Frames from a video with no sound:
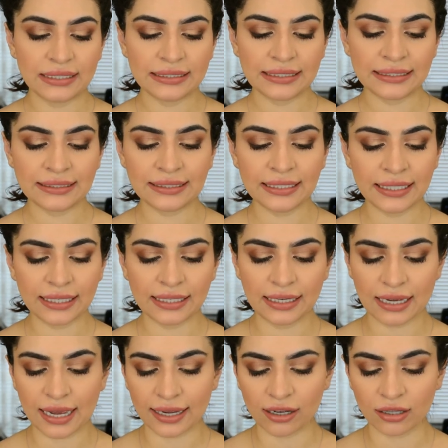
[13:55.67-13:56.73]
This thing,
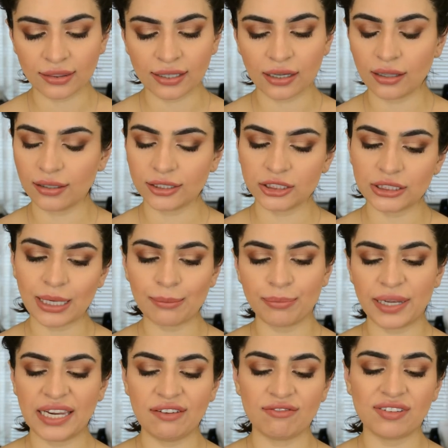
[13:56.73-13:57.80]
I got the color
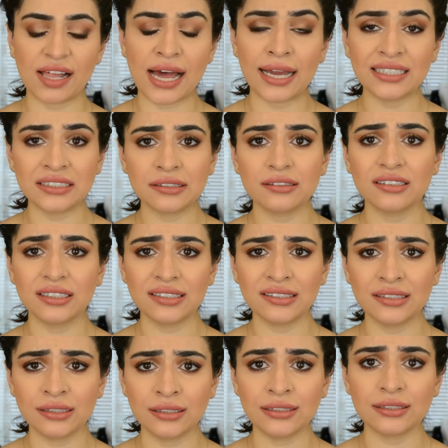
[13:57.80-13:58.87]
Champagne Flash.
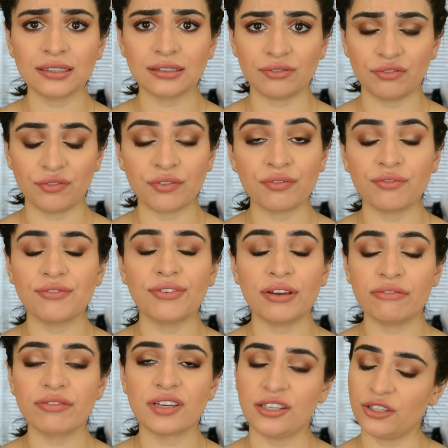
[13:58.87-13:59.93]
This is
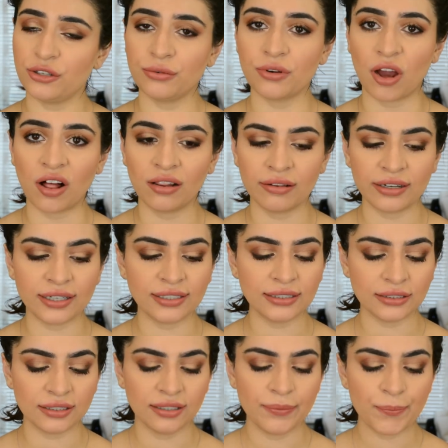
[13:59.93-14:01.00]

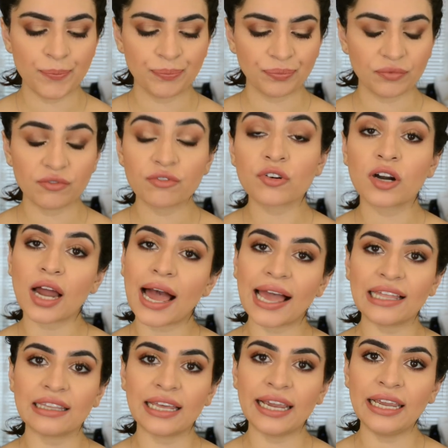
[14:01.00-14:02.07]
$52 for a
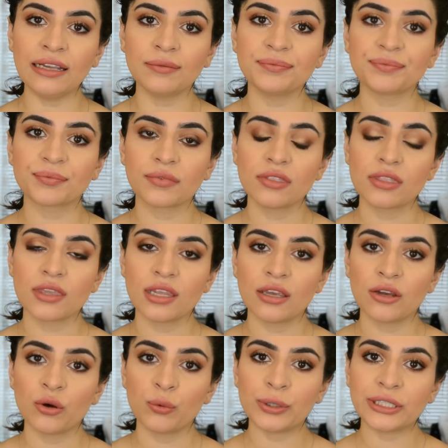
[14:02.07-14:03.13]
highlight,
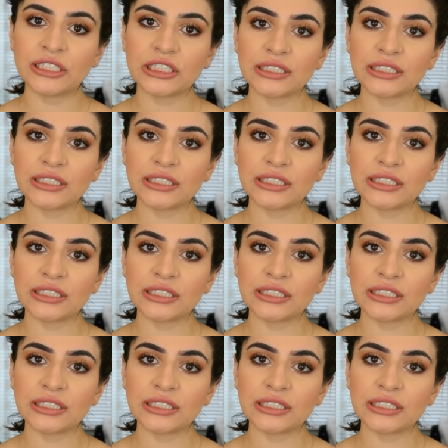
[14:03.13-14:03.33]
which